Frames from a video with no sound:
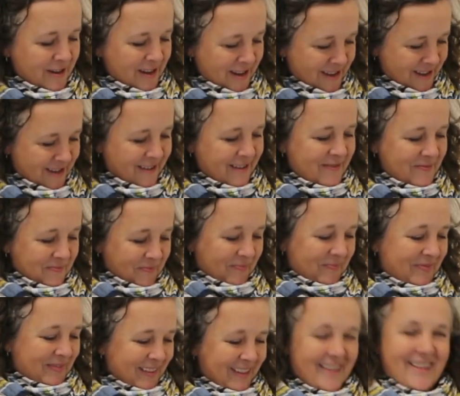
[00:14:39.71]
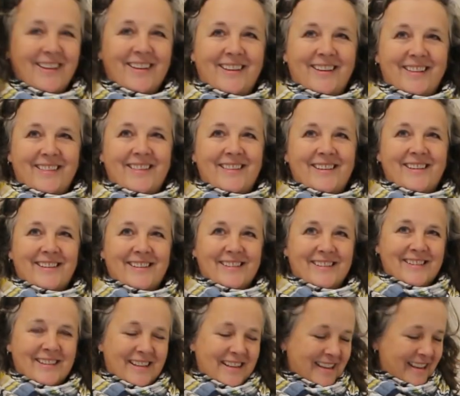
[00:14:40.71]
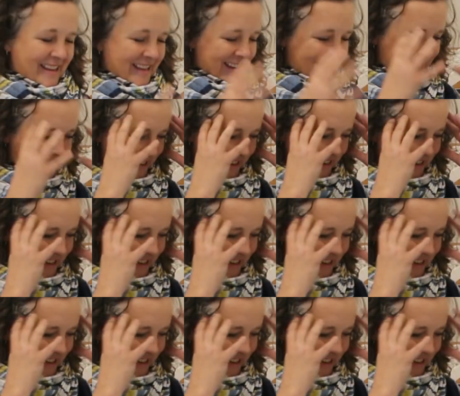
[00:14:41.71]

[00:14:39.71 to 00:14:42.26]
here and things in it.